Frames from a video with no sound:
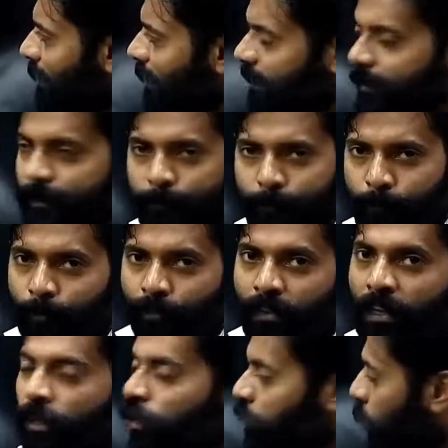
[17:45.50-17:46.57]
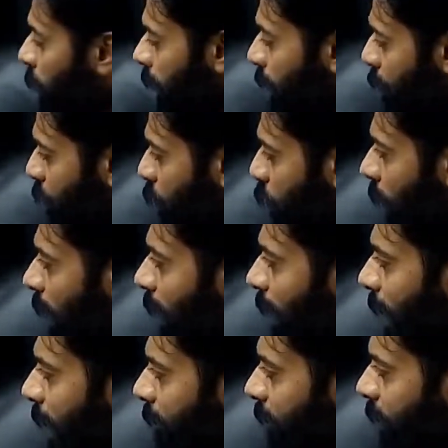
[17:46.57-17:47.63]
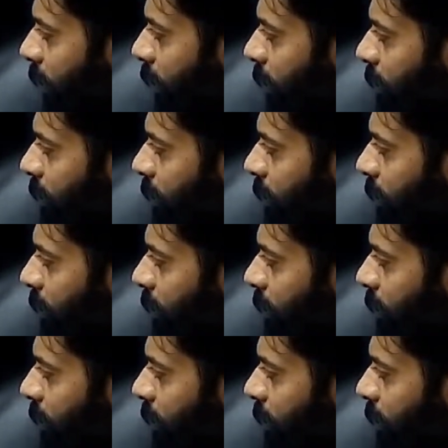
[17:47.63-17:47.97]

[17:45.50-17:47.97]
this. So if you are having these